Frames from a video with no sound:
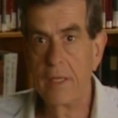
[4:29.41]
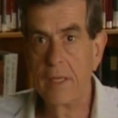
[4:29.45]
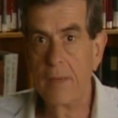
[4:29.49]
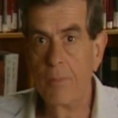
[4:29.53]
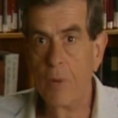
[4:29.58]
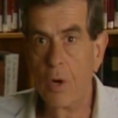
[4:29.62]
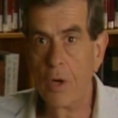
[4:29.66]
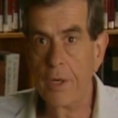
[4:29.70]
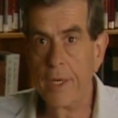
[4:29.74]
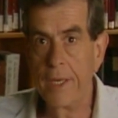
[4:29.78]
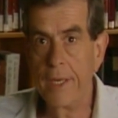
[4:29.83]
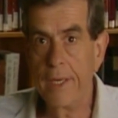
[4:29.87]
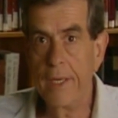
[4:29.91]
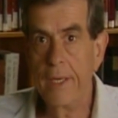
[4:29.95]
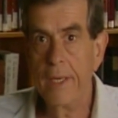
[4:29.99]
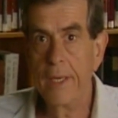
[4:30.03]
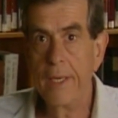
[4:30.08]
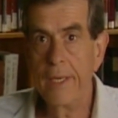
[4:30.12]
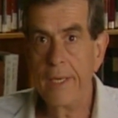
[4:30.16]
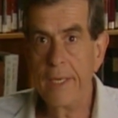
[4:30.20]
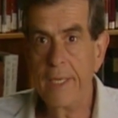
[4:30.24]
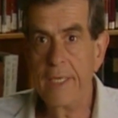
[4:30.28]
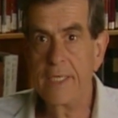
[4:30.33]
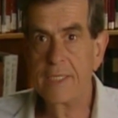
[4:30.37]
The body
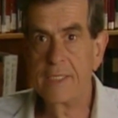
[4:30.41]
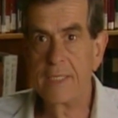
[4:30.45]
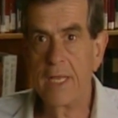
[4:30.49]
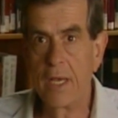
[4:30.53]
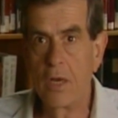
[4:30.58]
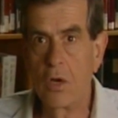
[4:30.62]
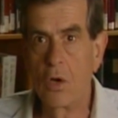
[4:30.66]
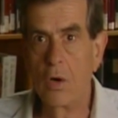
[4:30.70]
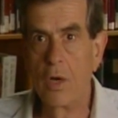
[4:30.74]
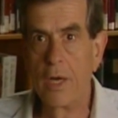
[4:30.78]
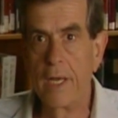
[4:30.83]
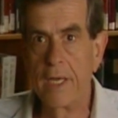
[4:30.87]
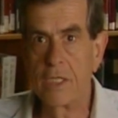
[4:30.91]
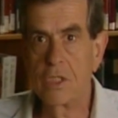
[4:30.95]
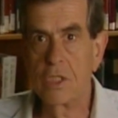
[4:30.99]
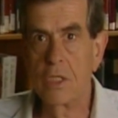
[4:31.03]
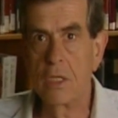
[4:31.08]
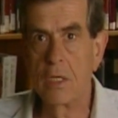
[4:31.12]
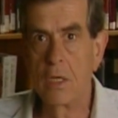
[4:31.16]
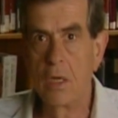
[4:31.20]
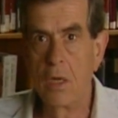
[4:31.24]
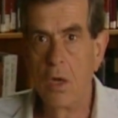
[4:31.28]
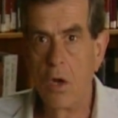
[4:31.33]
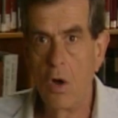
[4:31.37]
is a
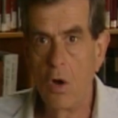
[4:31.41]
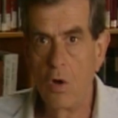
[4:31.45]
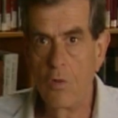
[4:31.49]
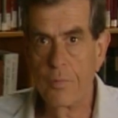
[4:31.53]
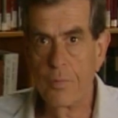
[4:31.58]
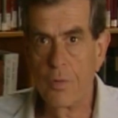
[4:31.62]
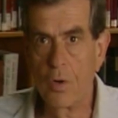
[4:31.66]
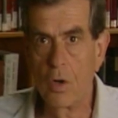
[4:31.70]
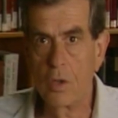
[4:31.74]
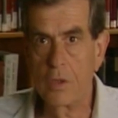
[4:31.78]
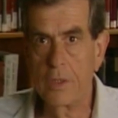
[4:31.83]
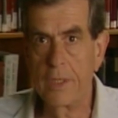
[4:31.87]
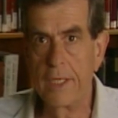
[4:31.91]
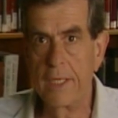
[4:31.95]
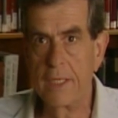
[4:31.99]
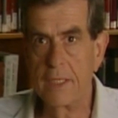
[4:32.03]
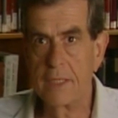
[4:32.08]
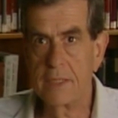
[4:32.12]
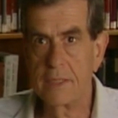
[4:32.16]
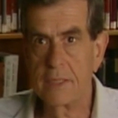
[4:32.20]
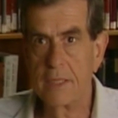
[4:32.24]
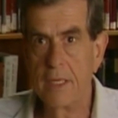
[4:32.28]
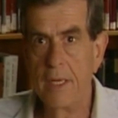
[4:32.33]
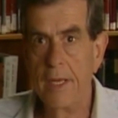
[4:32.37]
collection of
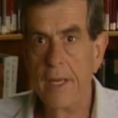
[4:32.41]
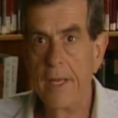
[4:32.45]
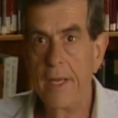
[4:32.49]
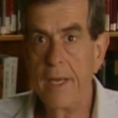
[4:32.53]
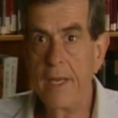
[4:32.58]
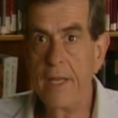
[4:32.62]
proteins.